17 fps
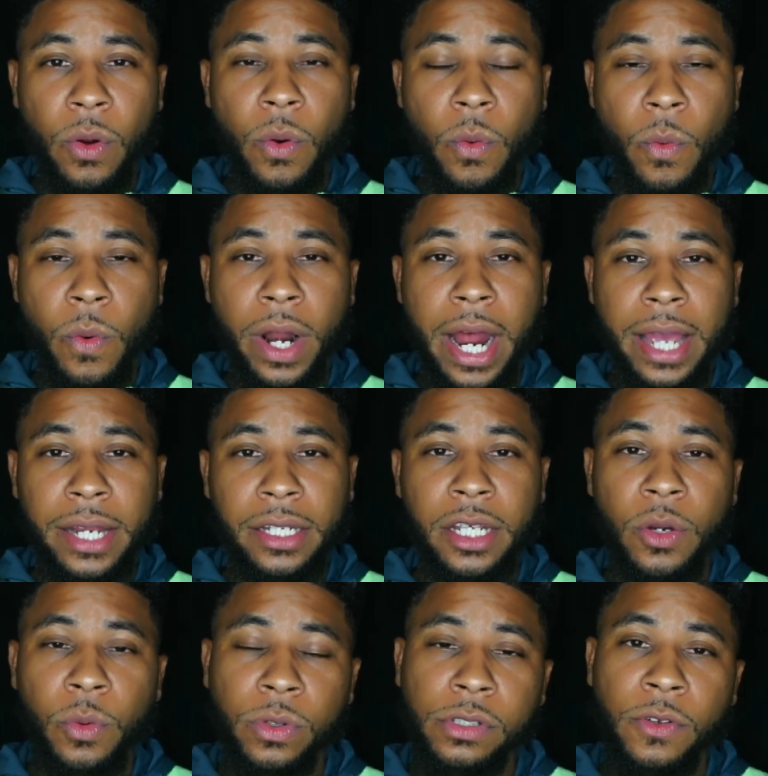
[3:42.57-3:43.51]
what I
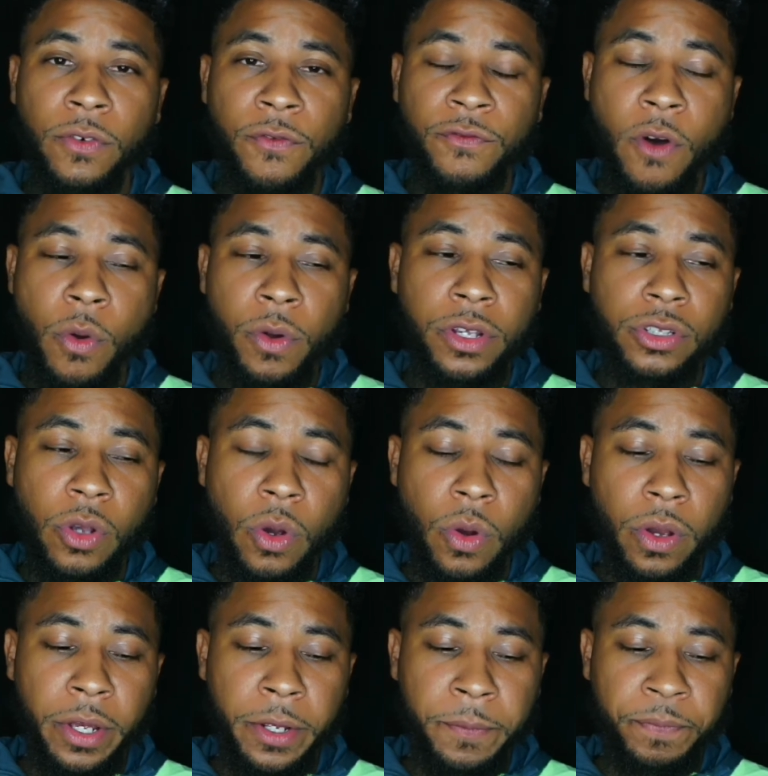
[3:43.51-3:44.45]
did was focus
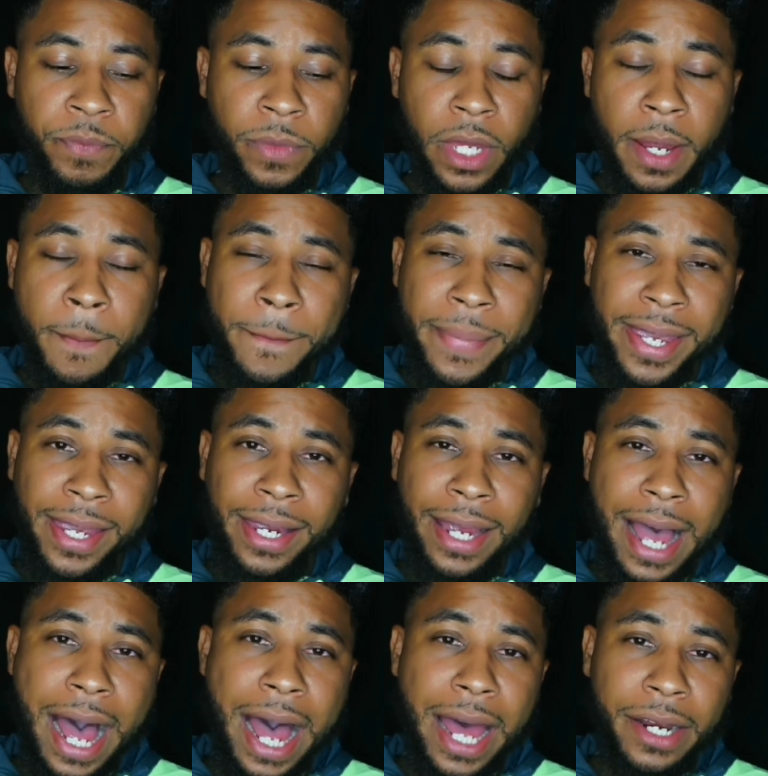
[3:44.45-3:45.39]
on being
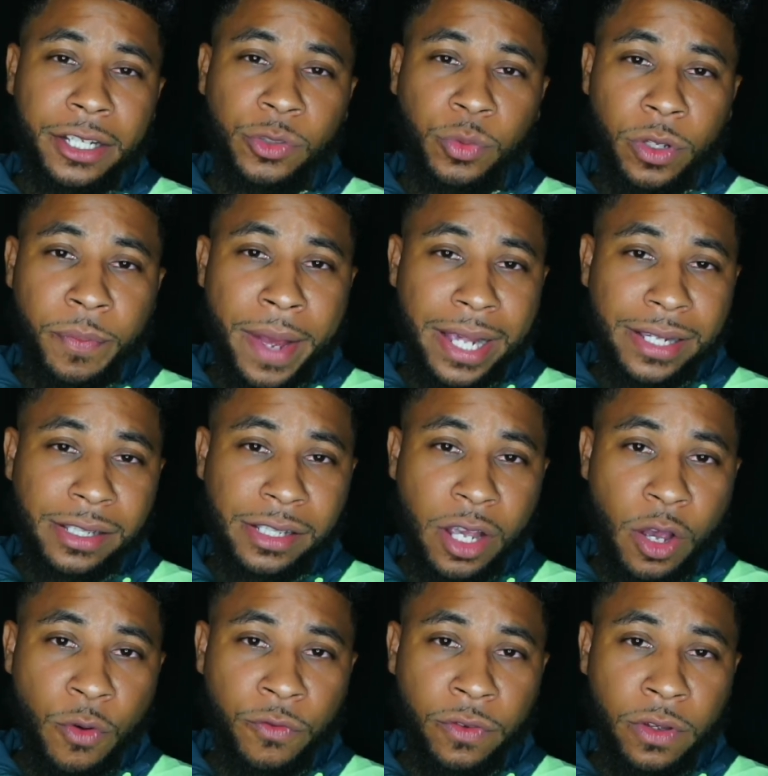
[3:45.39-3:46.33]
honest with
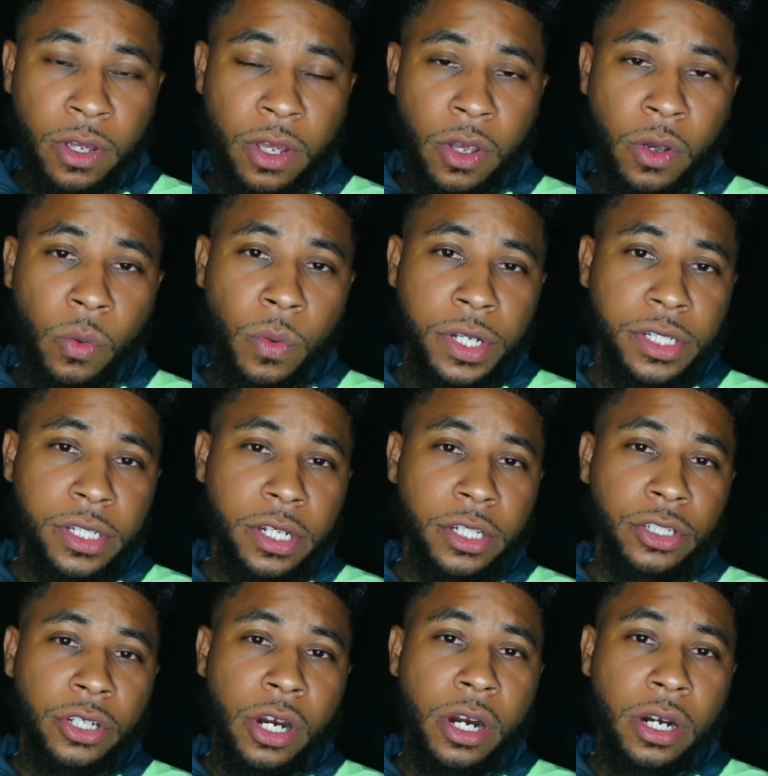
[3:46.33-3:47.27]
myself, which
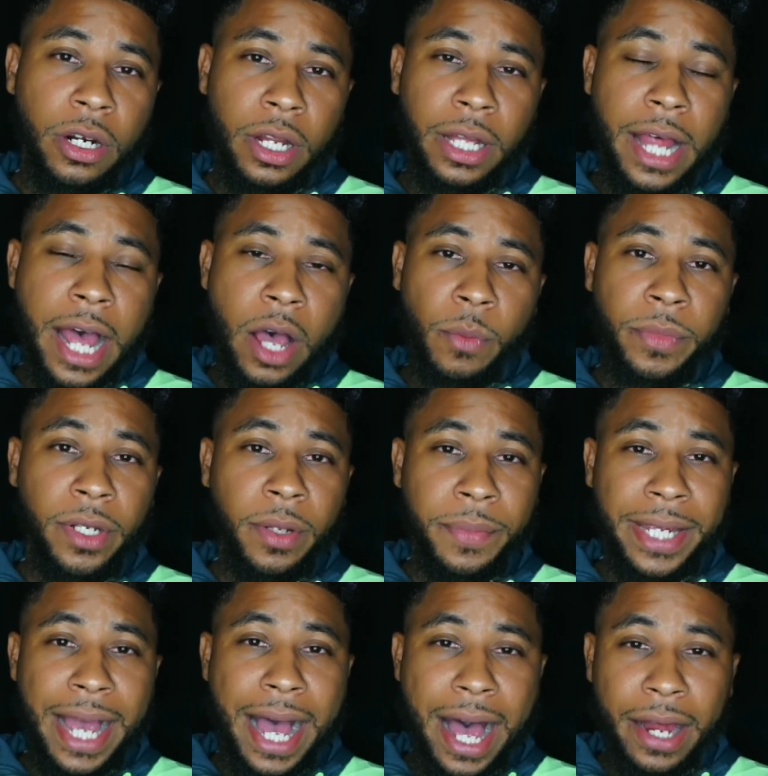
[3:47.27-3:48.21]
in turn allowed me to
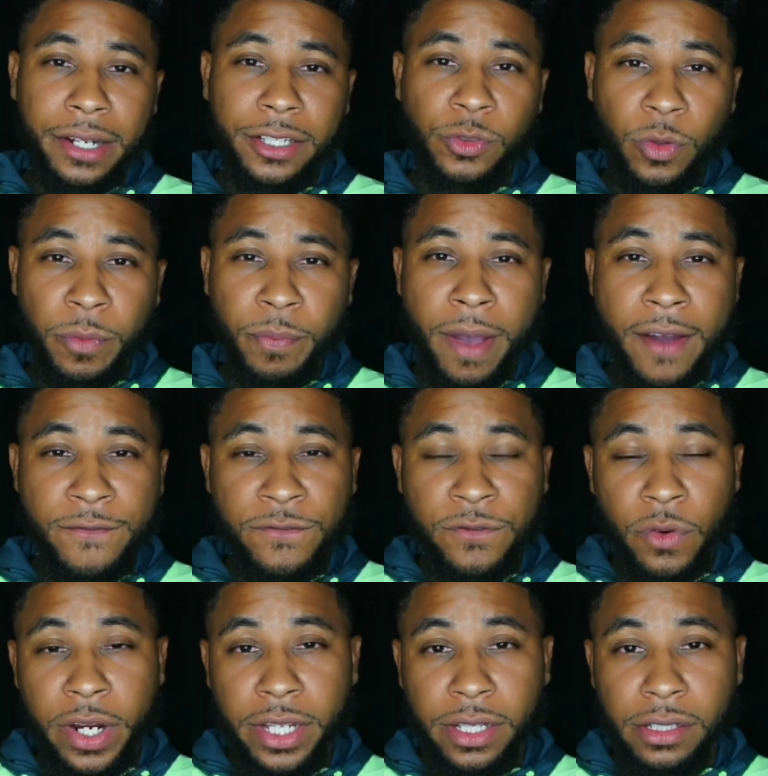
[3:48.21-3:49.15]
be honest with my
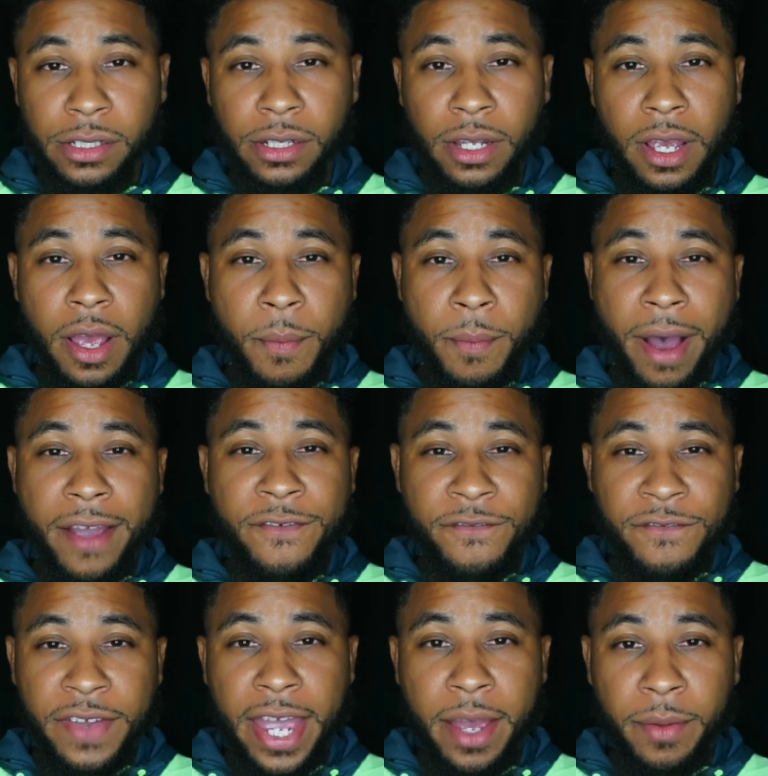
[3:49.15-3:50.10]
friends, my
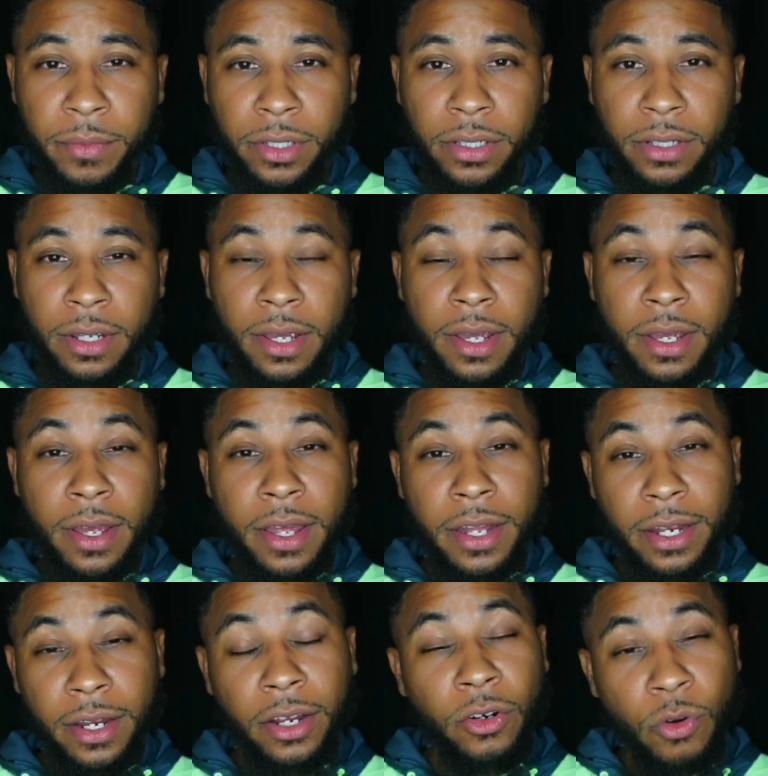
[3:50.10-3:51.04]
family,
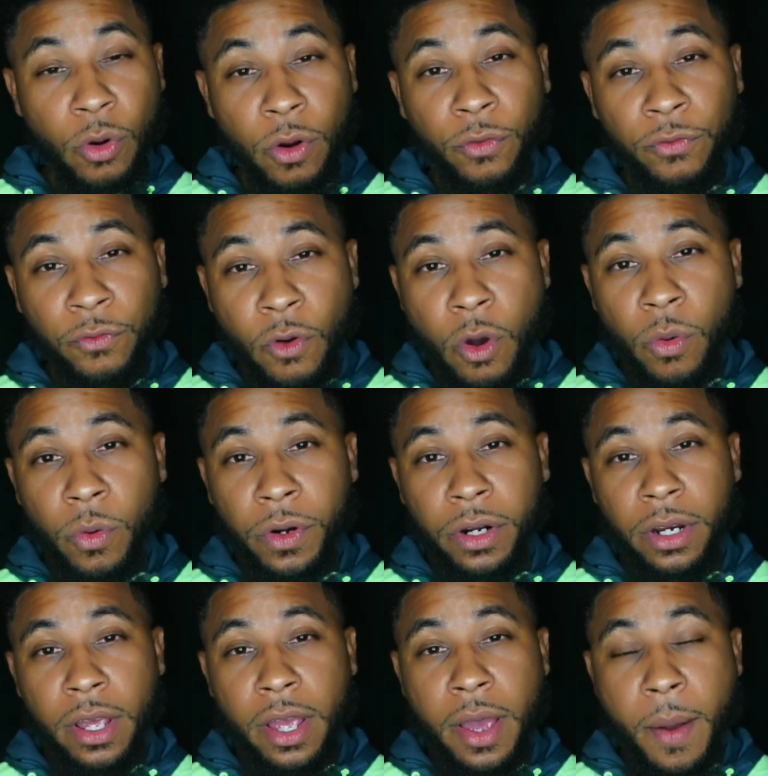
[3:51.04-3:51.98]
going
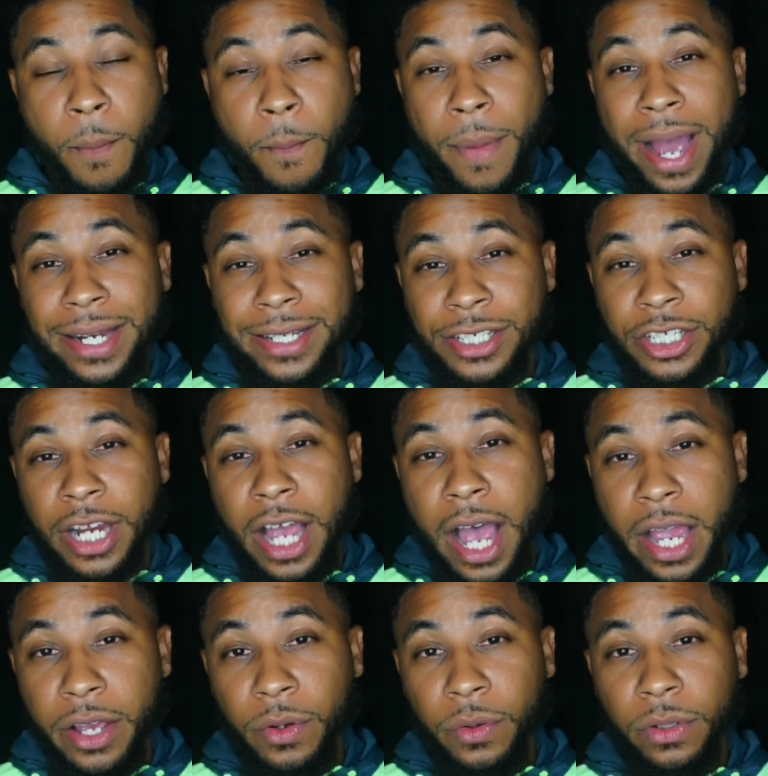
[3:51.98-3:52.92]
forward, my
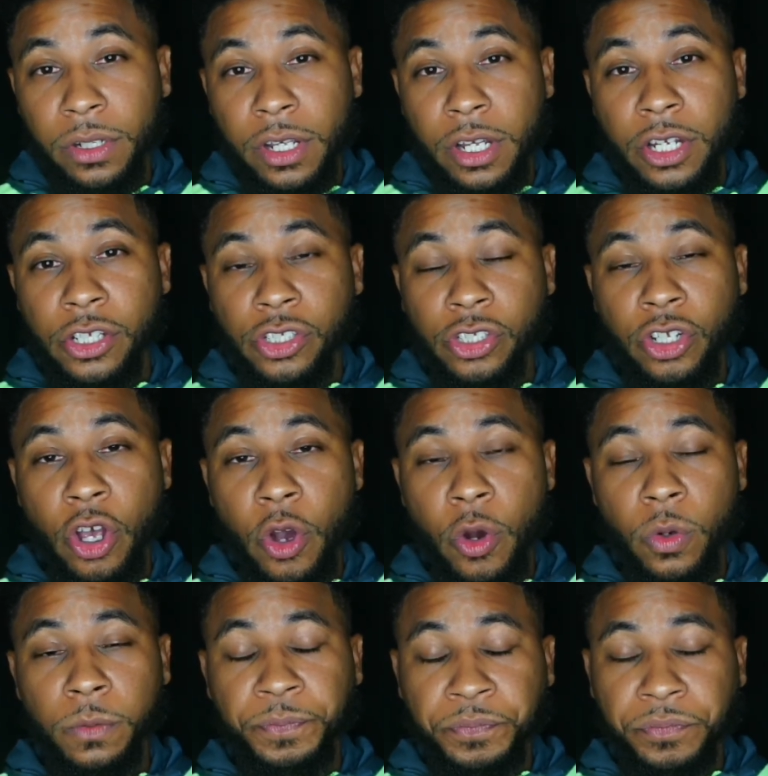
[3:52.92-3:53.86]
child.
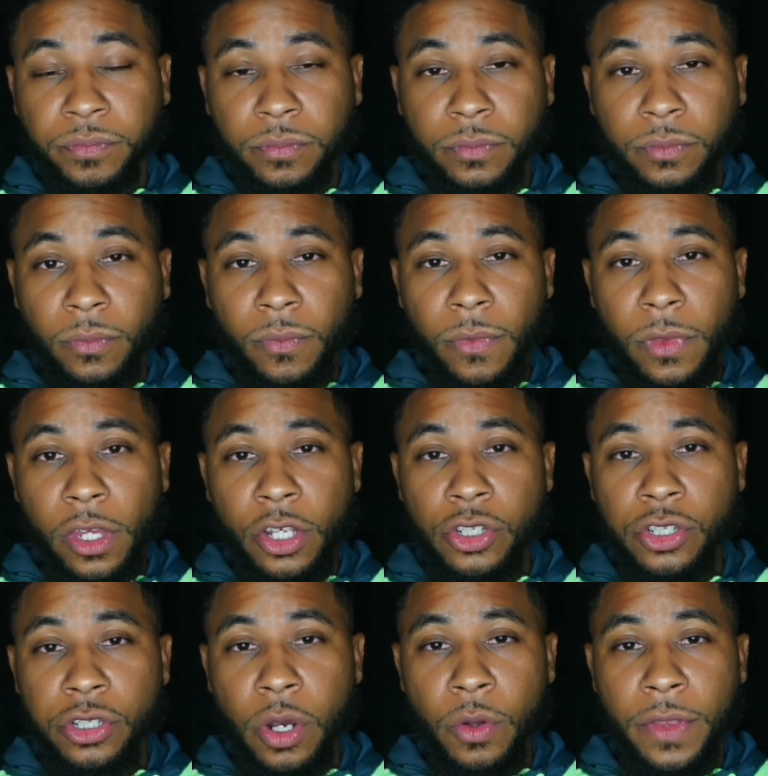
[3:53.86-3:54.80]
So
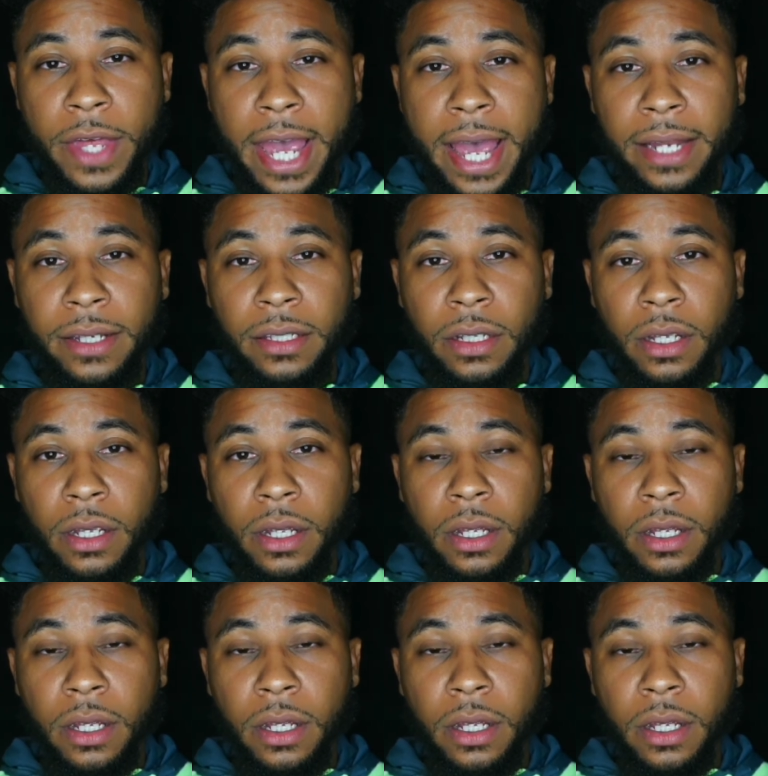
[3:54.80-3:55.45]
that